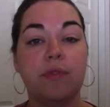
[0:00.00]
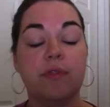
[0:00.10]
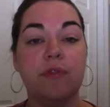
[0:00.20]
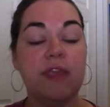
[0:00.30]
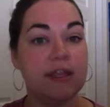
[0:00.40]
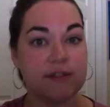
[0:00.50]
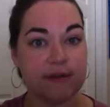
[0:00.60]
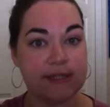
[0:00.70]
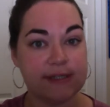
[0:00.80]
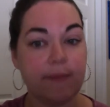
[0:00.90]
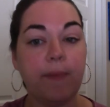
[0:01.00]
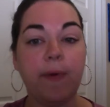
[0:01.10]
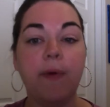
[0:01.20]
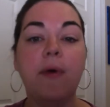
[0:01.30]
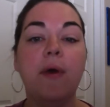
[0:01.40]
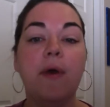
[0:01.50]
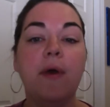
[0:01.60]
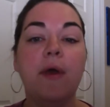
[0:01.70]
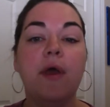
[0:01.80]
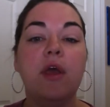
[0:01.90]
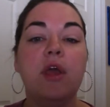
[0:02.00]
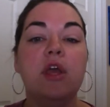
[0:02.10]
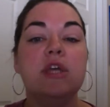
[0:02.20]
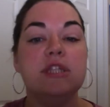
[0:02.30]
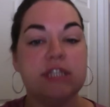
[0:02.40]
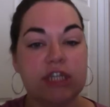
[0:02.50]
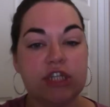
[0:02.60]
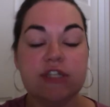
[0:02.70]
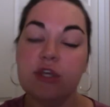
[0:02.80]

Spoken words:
The answer is simple. Teachers